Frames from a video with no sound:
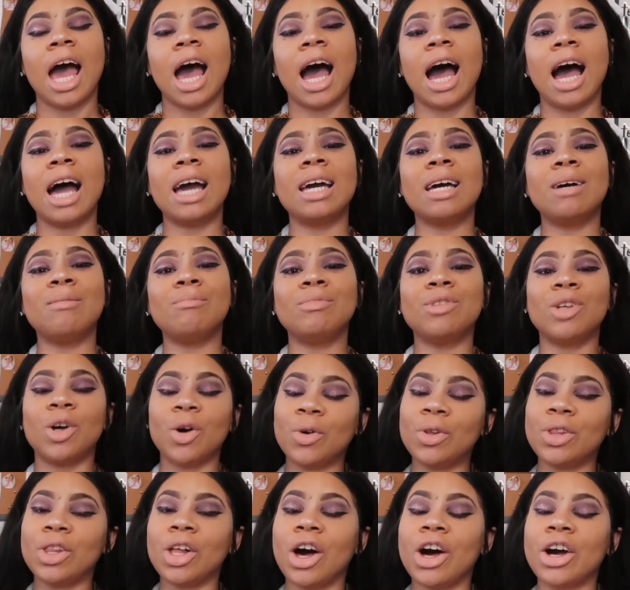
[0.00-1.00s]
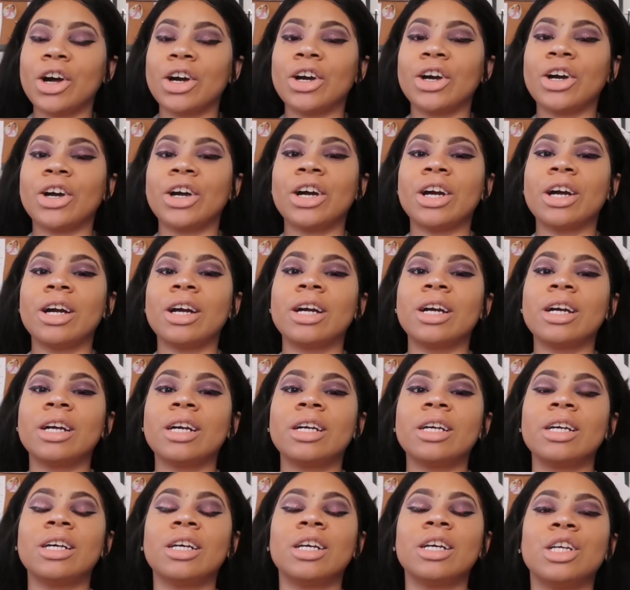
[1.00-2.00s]
I am no longer
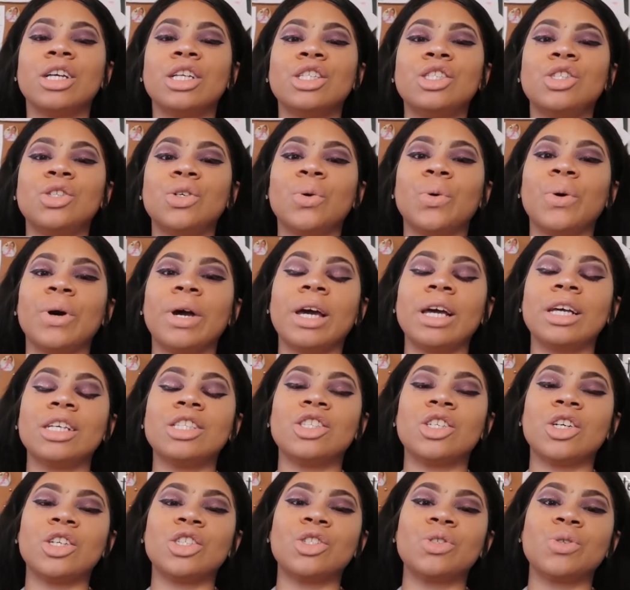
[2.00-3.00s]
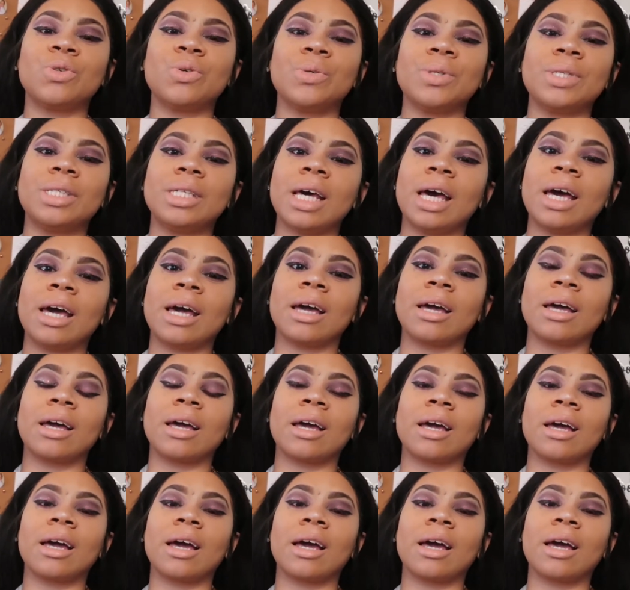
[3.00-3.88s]
doing surgical tech.